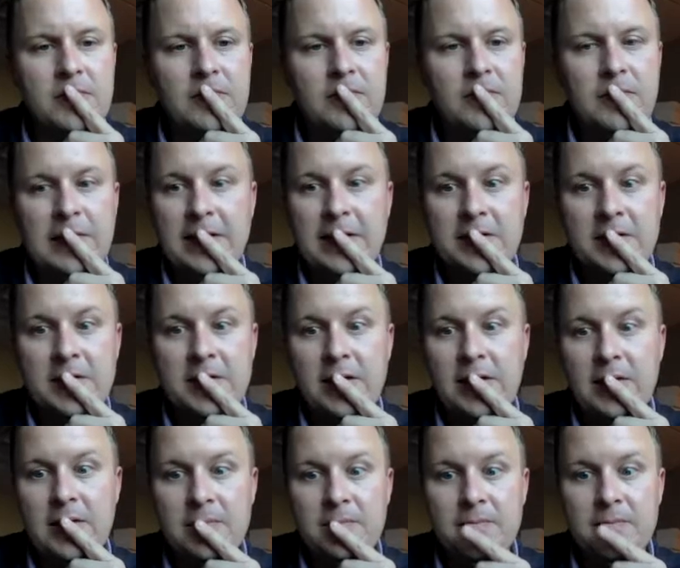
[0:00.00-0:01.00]
That's
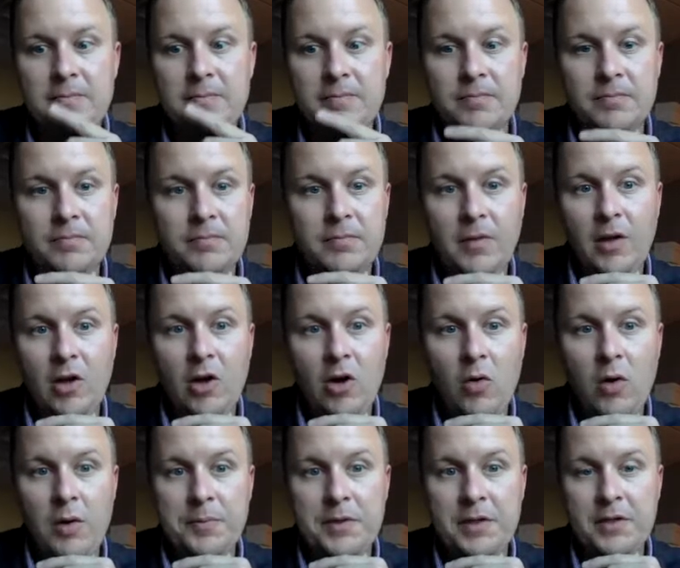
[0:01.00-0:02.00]
T. Go
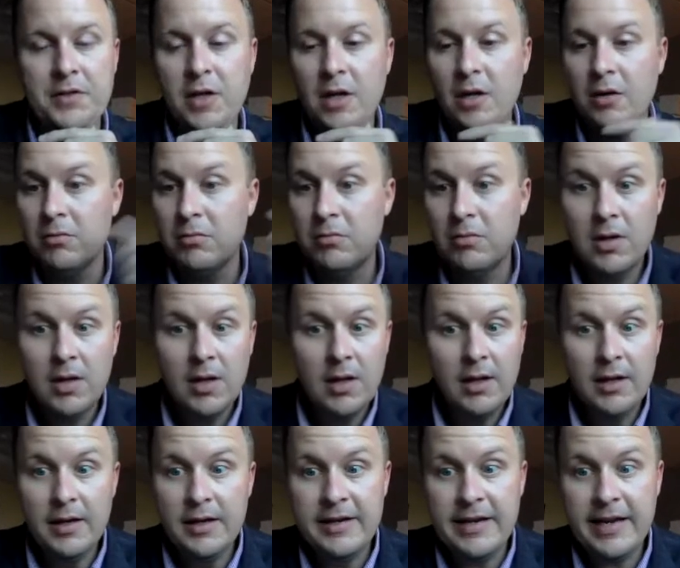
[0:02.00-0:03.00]
up to do,
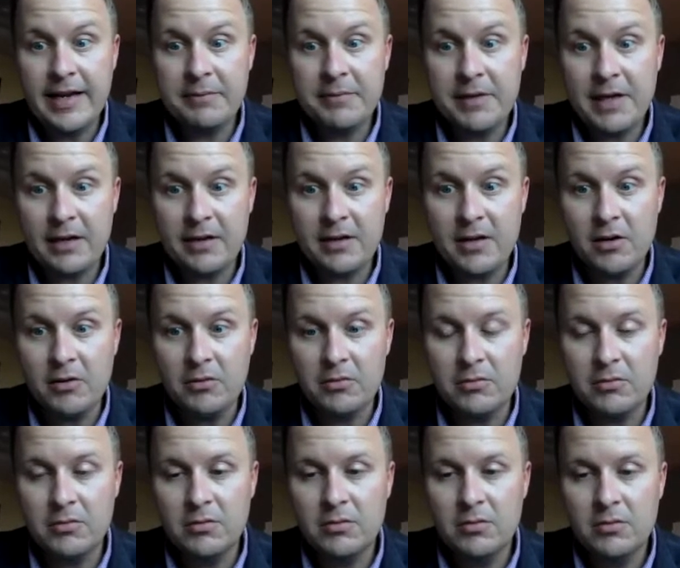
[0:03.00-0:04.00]
name that note
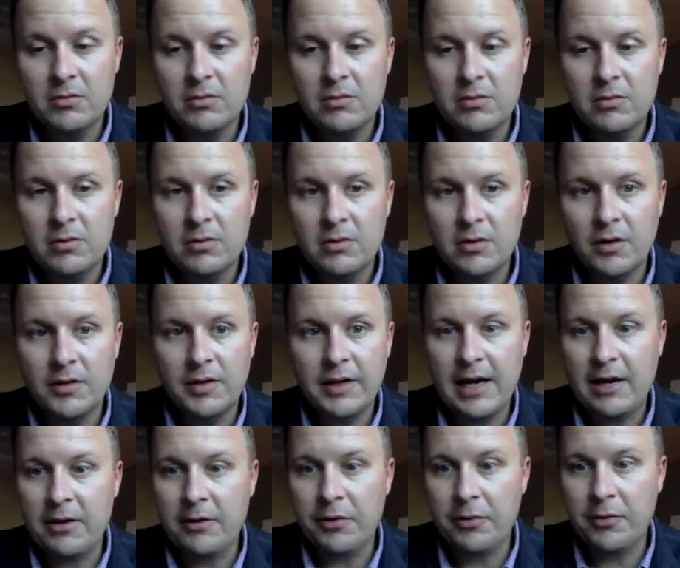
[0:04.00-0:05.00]
on the
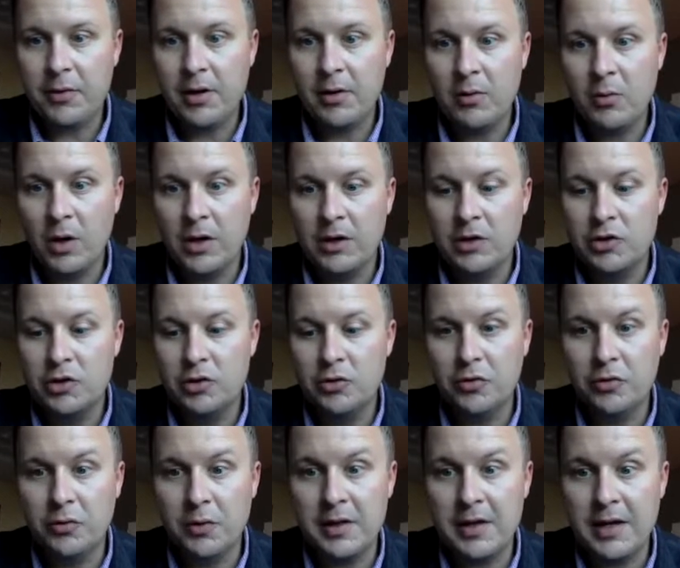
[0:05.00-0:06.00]
count of three. 1, 2,
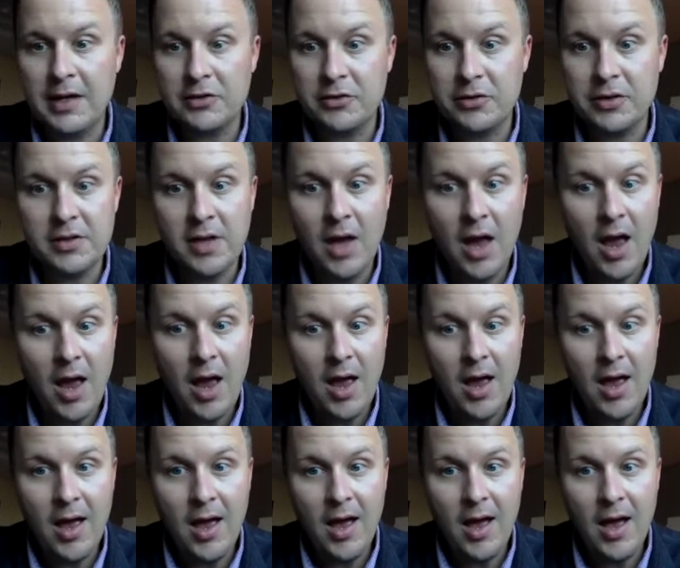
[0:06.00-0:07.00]
3. The answer is,
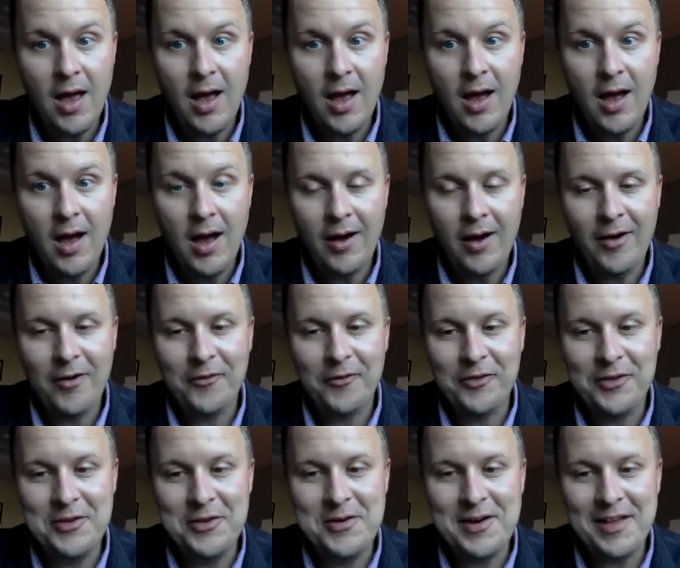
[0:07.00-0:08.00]

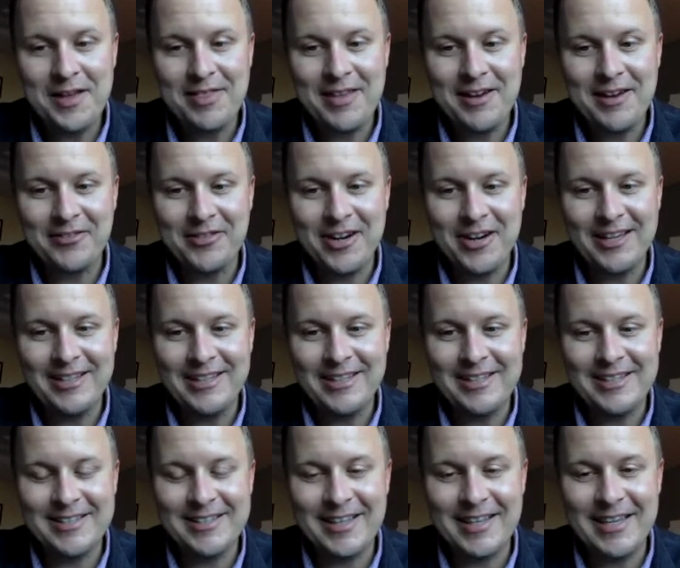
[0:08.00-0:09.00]
hopefully you got that right. It
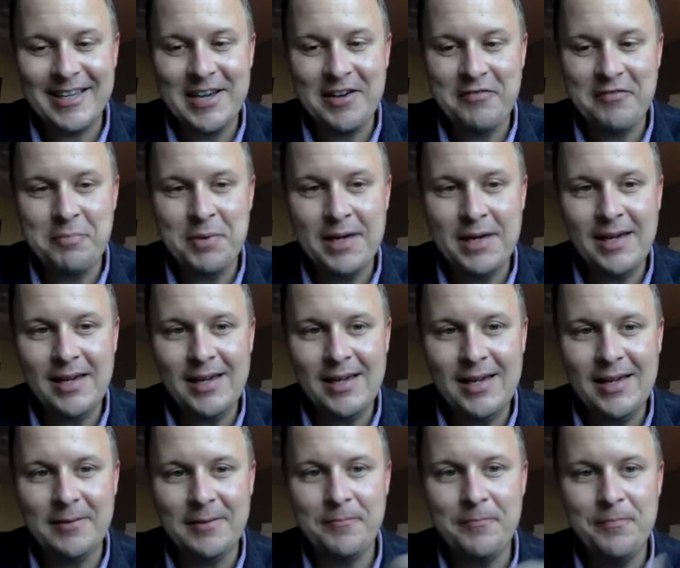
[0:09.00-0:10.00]
is the key of
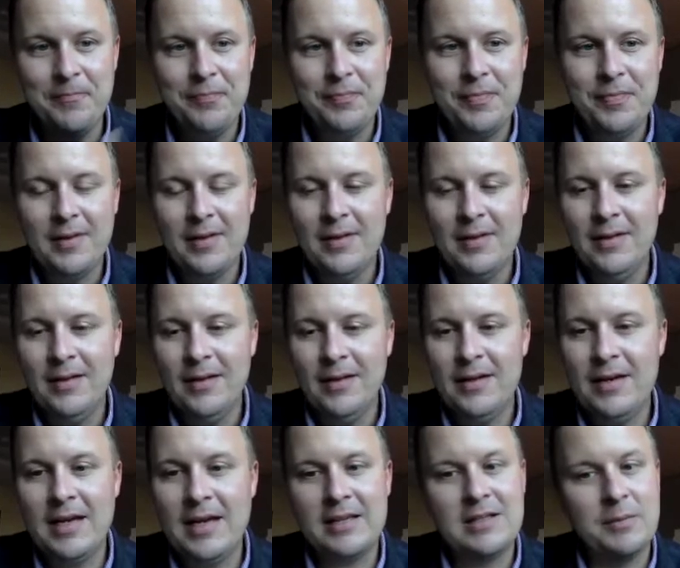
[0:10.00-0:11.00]
B.
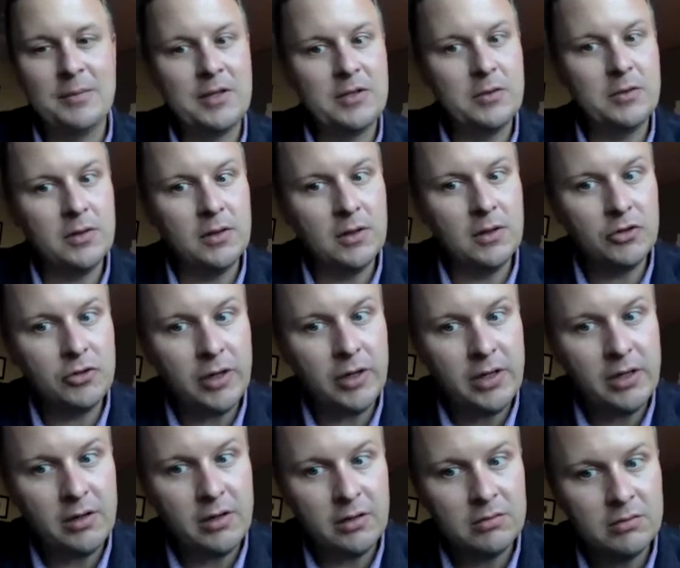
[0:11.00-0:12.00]
Next up, this one's a little
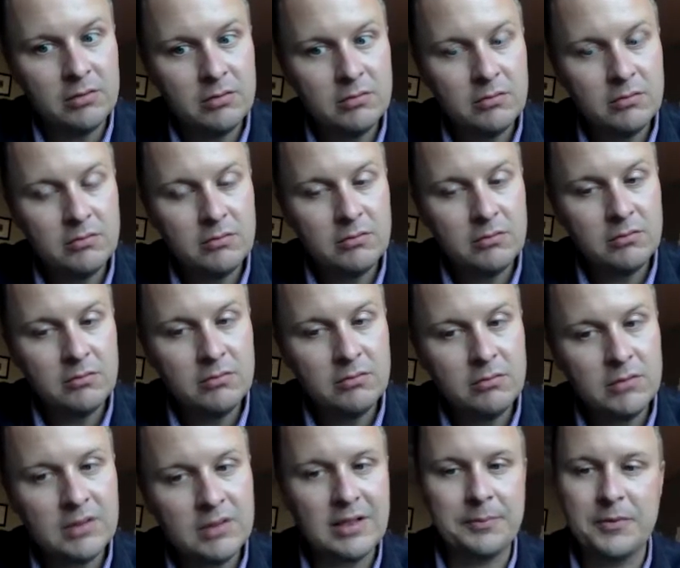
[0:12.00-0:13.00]
trickier,
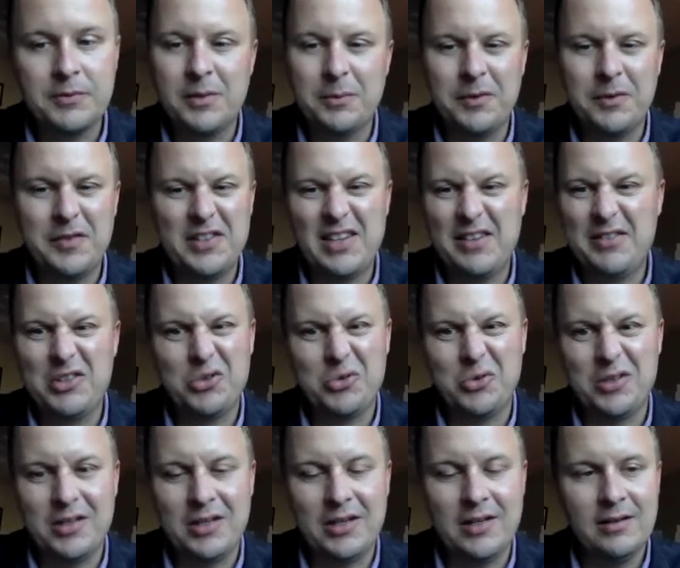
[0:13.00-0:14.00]
except some of us have a
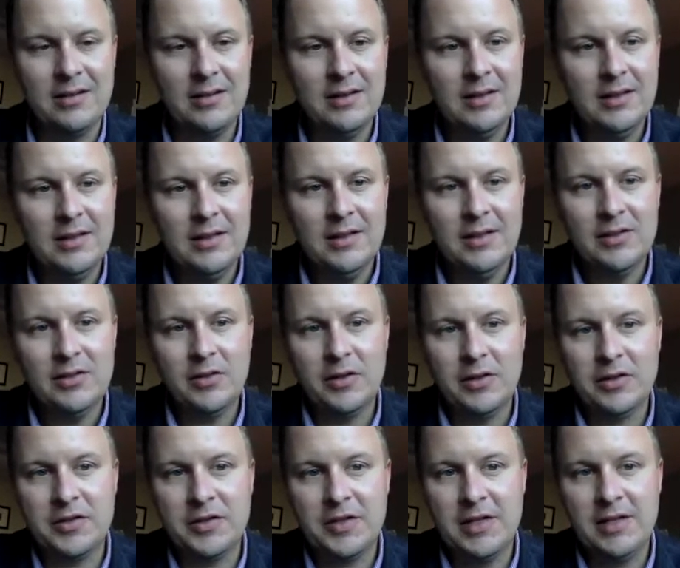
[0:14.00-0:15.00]
shortcut. So
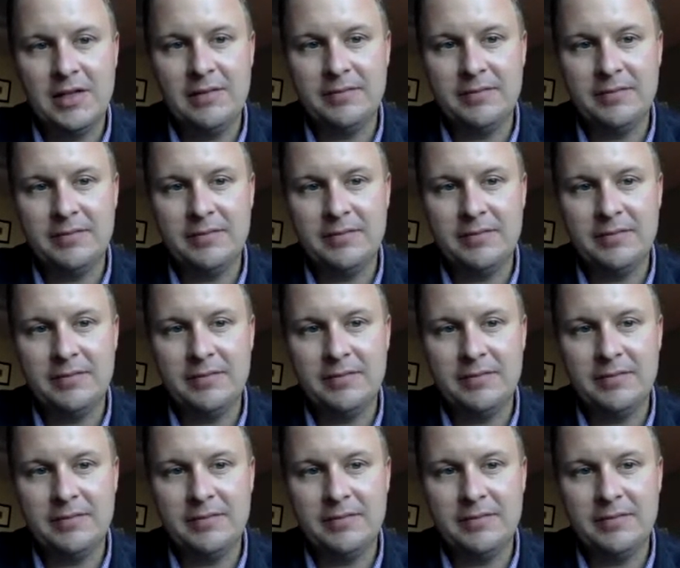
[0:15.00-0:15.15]
there's T,